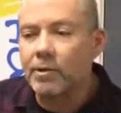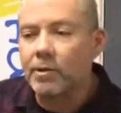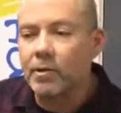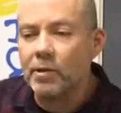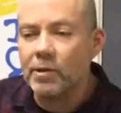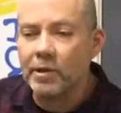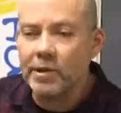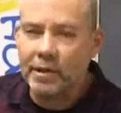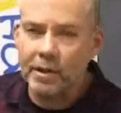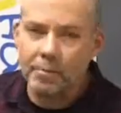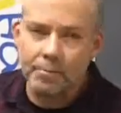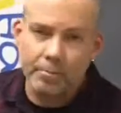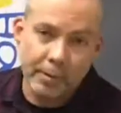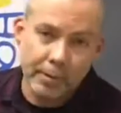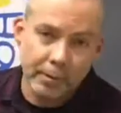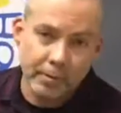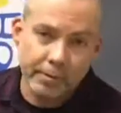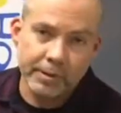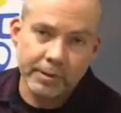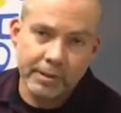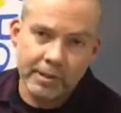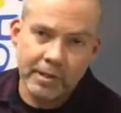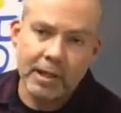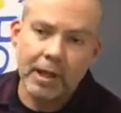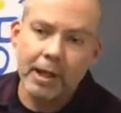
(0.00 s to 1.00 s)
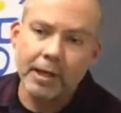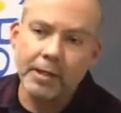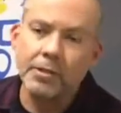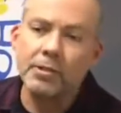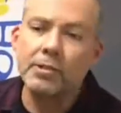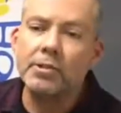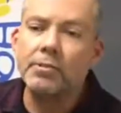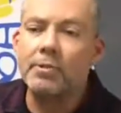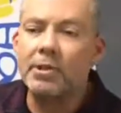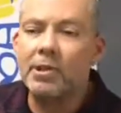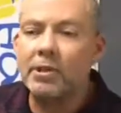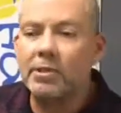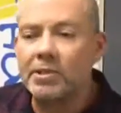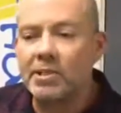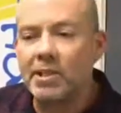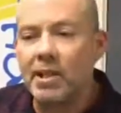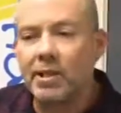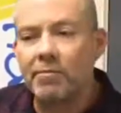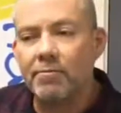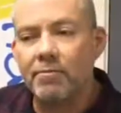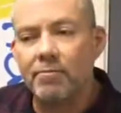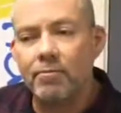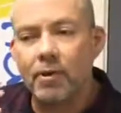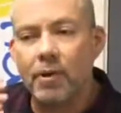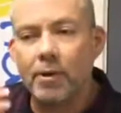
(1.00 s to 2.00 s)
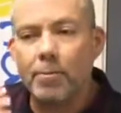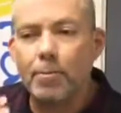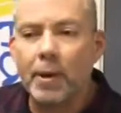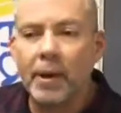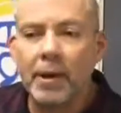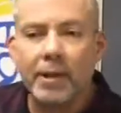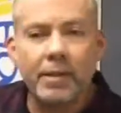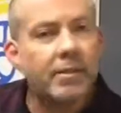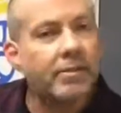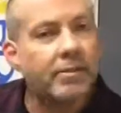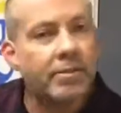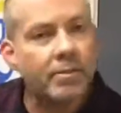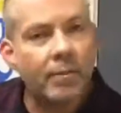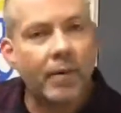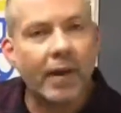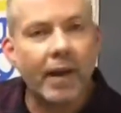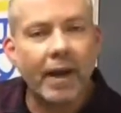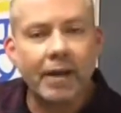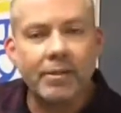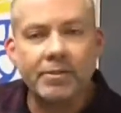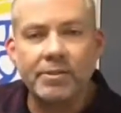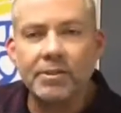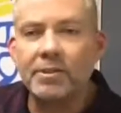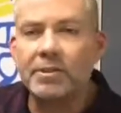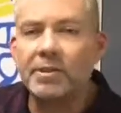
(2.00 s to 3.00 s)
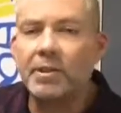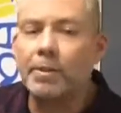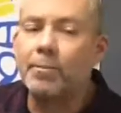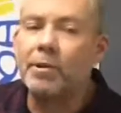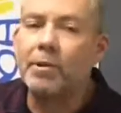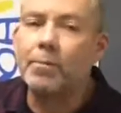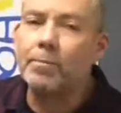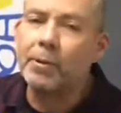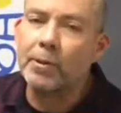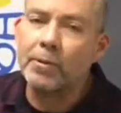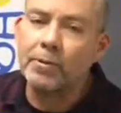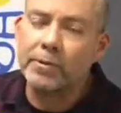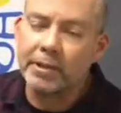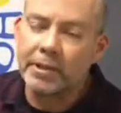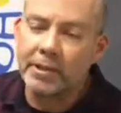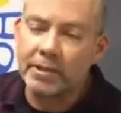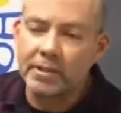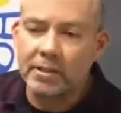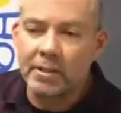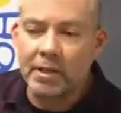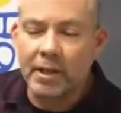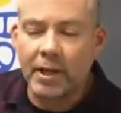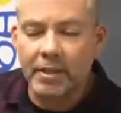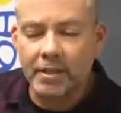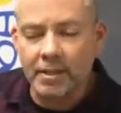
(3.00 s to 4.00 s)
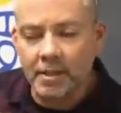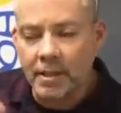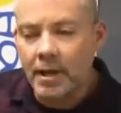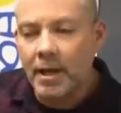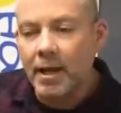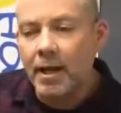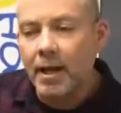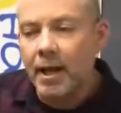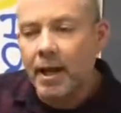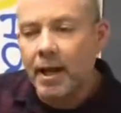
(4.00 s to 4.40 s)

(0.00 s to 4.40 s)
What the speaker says: We're calling it Builders Lunch. So we're going to take free pizza around to some of the building sites